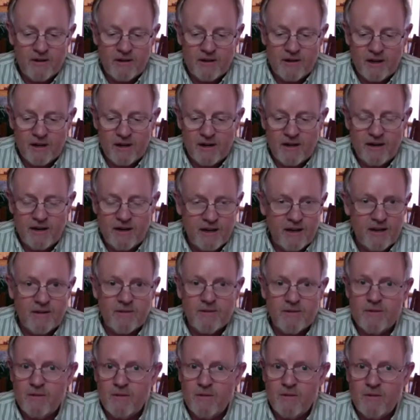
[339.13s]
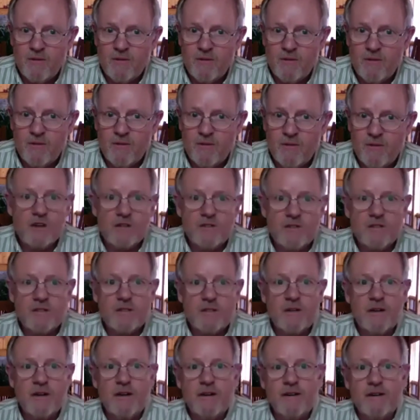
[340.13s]
And again, very
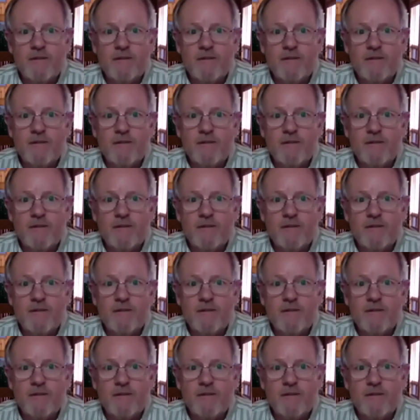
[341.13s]
much